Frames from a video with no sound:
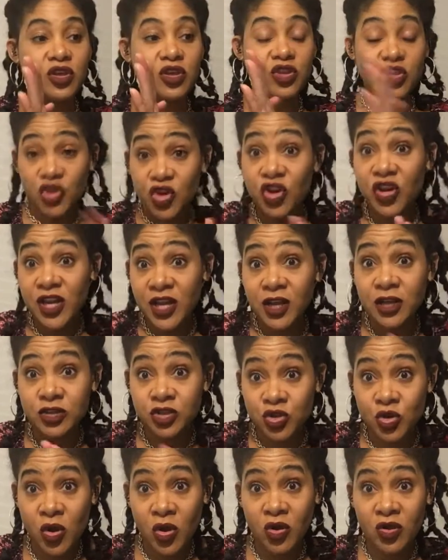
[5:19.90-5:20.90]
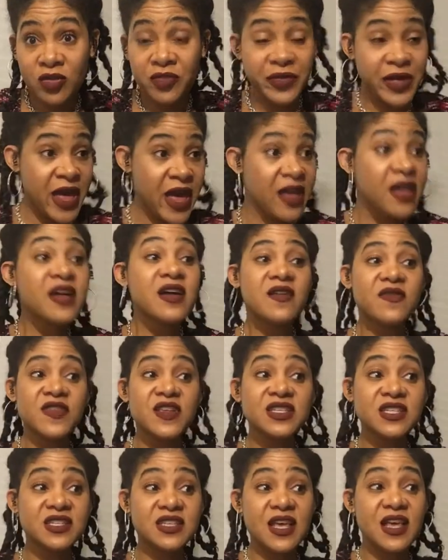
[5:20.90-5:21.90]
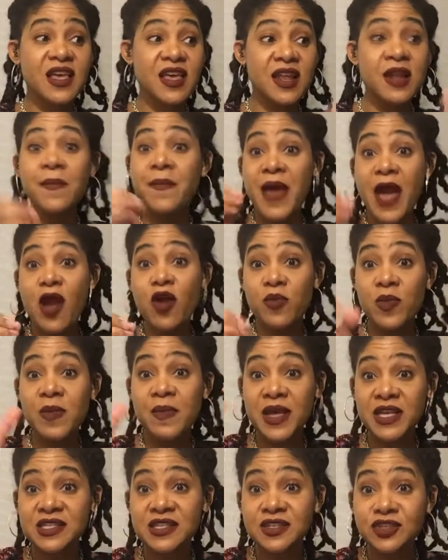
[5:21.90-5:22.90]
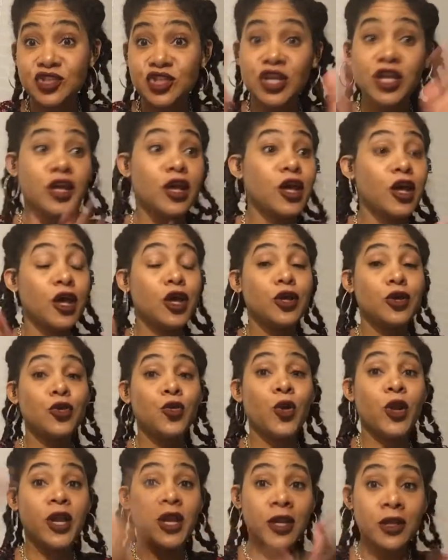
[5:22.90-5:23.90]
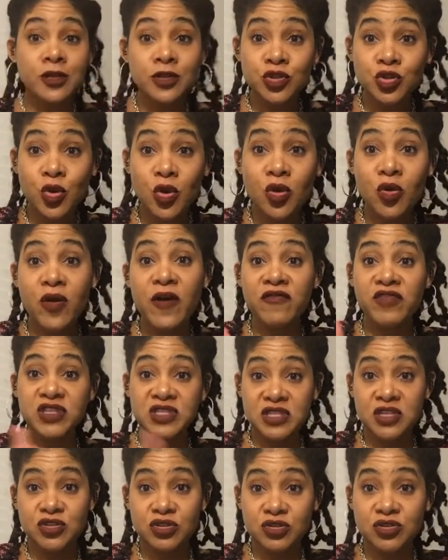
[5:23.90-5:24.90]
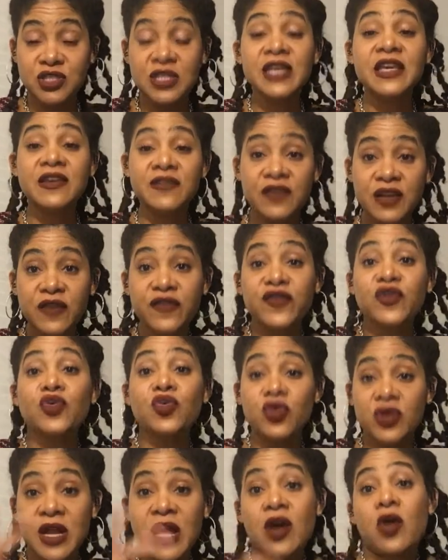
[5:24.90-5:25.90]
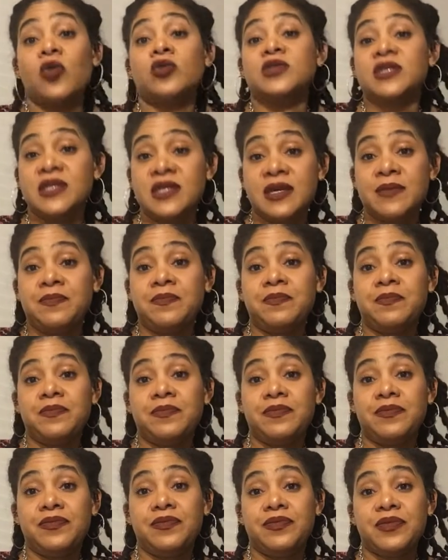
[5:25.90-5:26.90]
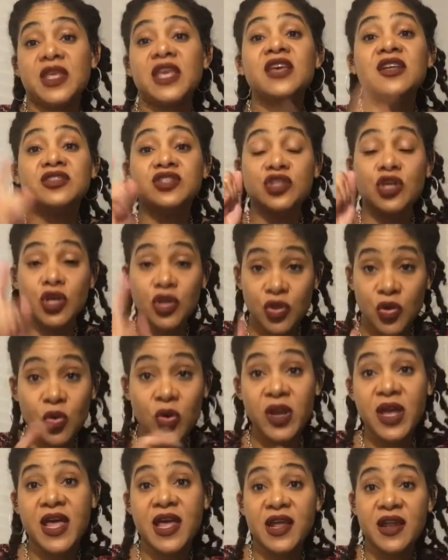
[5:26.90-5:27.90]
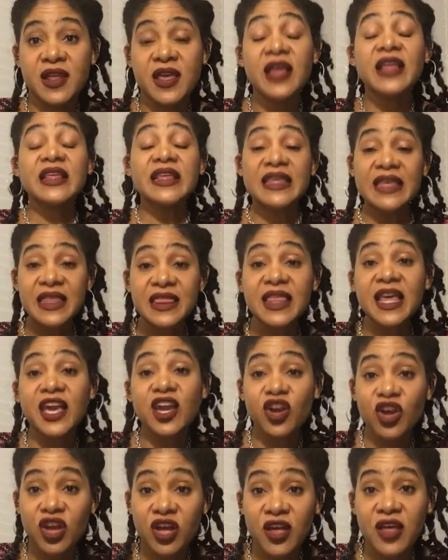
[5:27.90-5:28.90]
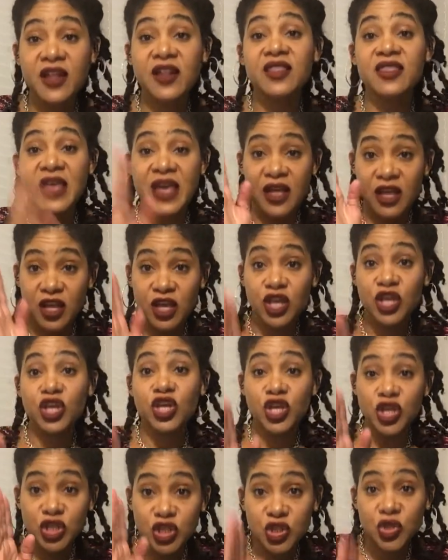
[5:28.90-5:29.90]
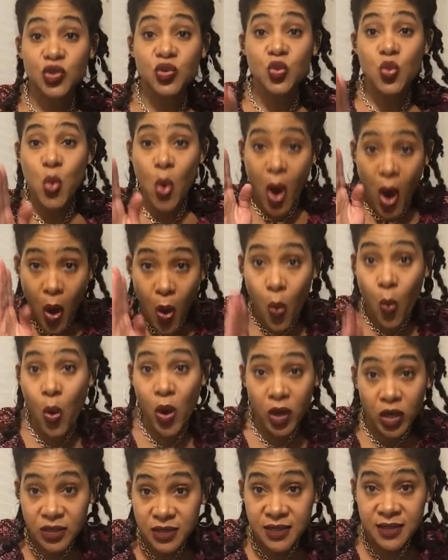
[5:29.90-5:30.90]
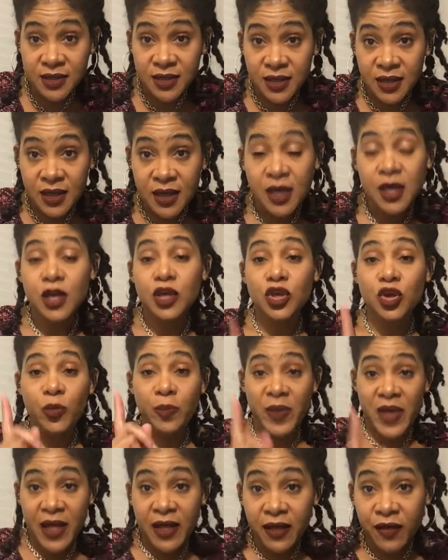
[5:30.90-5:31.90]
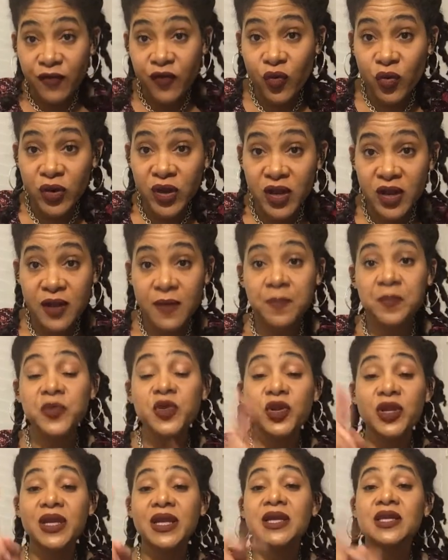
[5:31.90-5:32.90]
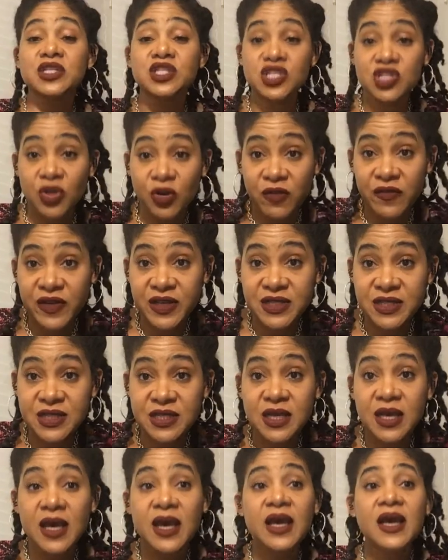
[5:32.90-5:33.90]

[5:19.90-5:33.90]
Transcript: You're in control, okay? This is an empowerment message. You are in control of the scissors, even if you are not holding them. It's your head. Get the haircut that you want. You're paying for it. You're getting a service.